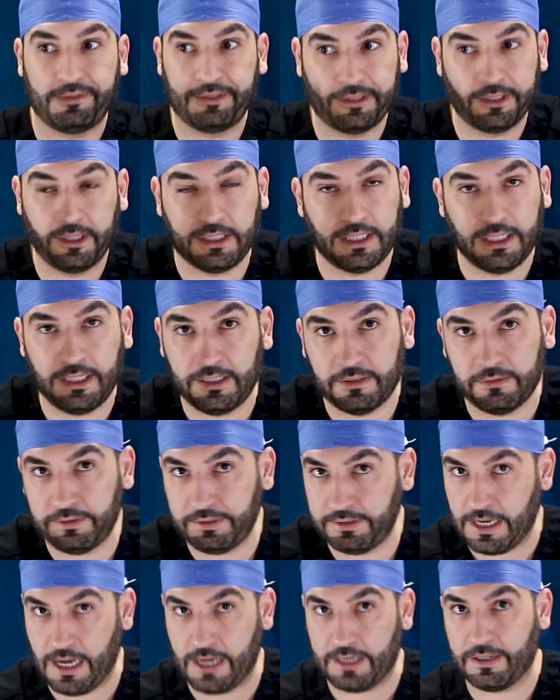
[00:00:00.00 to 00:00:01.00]
cookies,
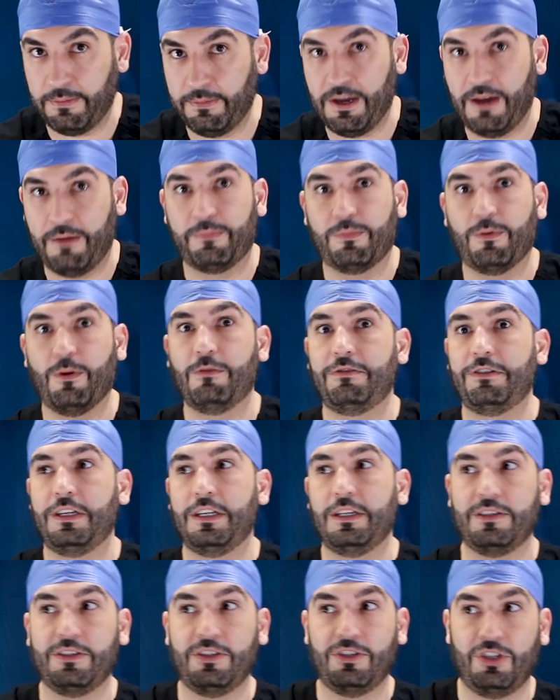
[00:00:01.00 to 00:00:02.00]
we talked about
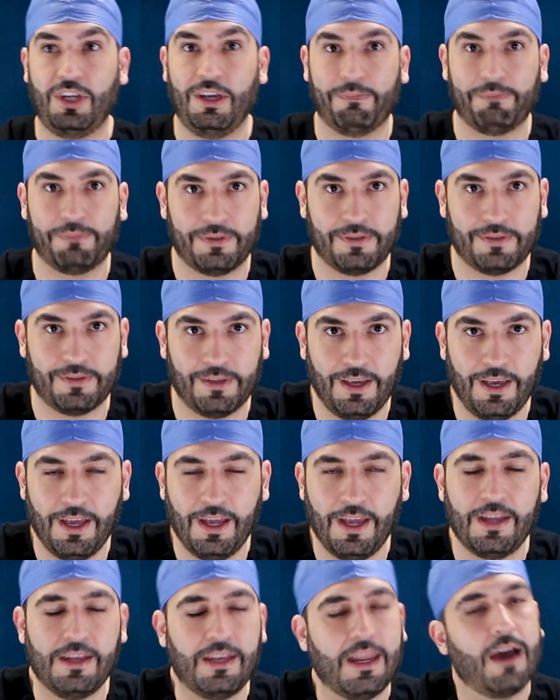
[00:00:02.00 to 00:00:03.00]
protein chips.
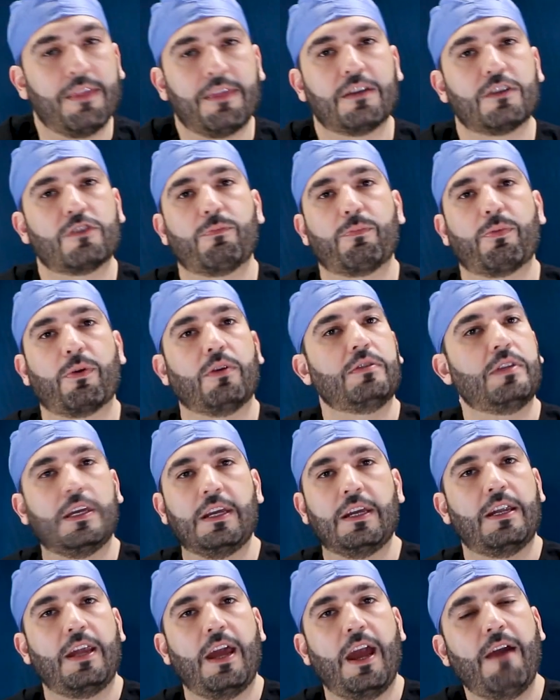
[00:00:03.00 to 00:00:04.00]
Now there's
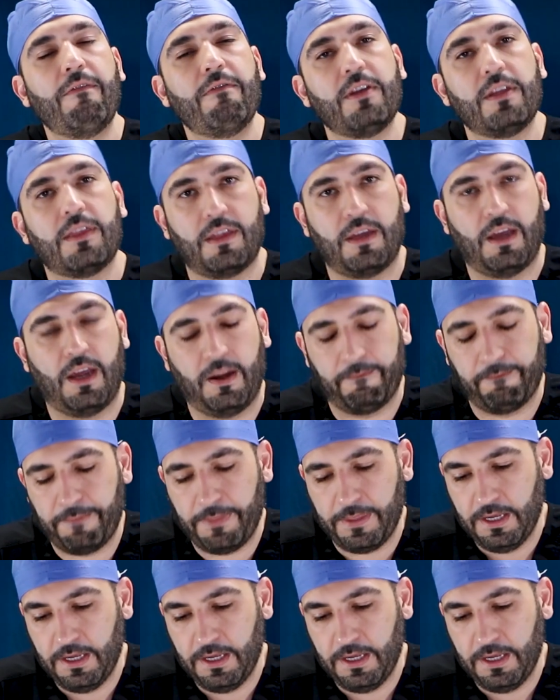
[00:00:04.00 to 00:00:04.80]
protein in everything.